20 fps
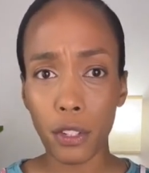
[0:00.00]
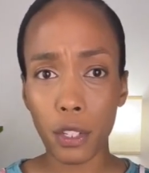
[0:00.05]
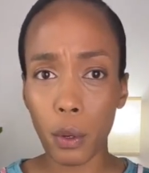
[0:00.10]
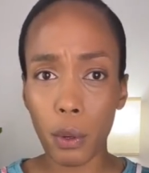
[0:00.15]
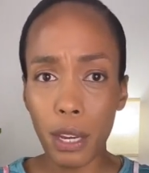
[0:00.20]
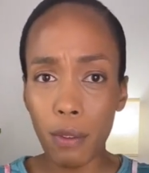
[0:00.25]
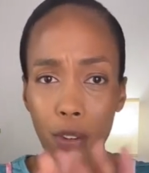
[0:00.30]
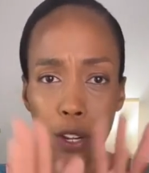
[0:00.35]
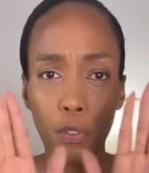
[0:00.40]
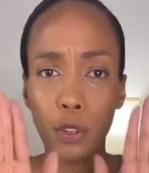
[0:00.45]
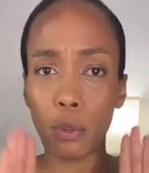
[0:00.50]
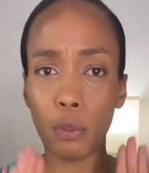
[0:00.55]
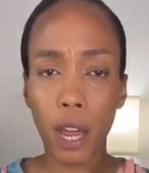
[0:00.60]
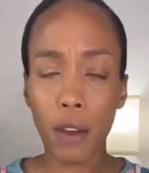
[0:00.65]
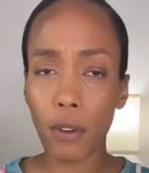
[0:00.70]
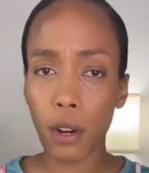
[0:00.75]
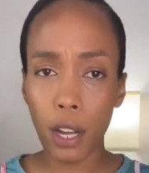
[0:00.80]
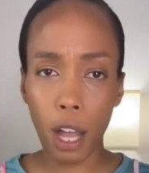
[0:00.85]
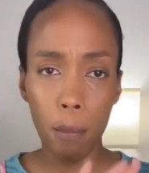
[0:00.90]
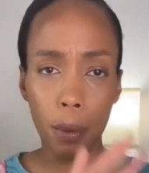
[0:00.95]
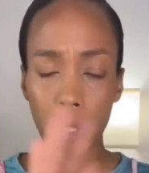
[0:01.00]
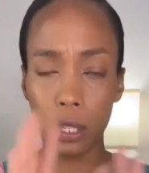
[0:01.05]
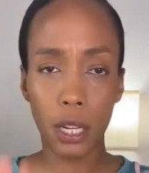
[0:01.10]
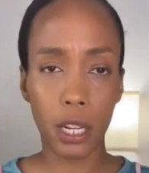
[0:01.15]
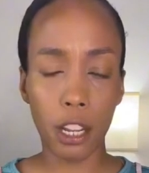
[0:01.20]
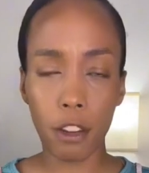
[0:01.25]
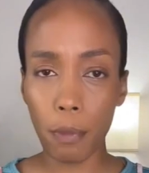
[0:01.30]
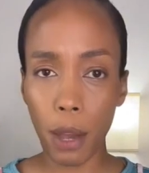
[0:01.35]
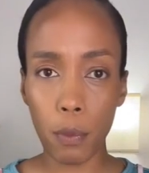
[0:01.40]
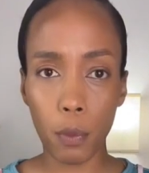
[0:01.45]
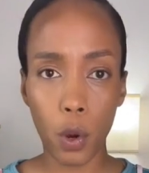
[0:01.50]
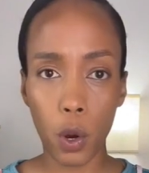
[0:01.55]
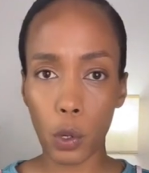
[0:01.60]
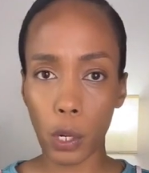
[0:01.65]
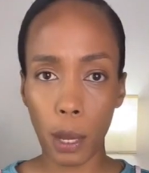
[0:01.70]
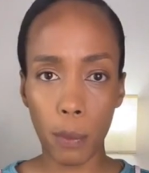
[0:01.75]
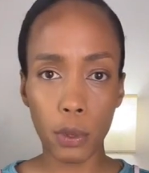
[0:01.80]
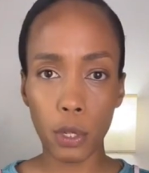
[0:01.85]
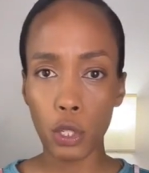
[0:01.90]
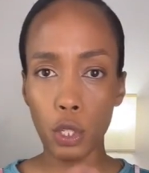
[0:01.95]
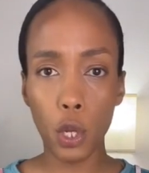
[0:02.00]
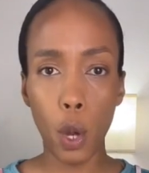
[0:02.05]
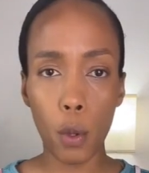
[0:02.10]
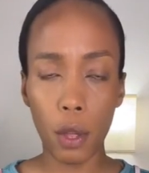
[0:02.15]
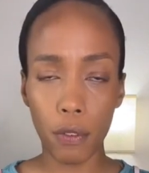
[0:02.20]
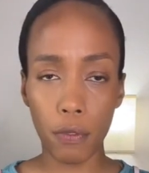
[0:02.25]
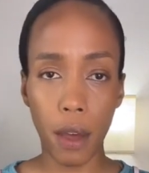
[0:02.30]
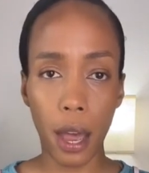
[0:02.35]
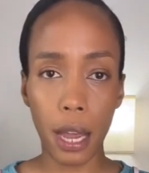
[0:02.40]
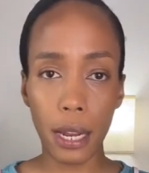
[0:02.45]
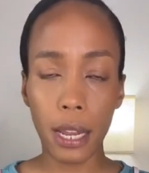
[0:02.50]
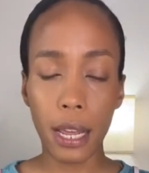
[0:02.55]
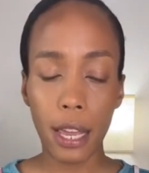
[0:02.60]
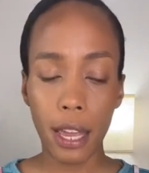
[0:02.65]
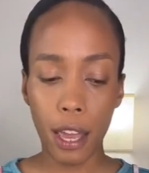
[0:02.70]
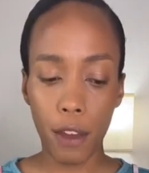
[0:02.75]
So even if you never come into any of my programs, it's totally fine.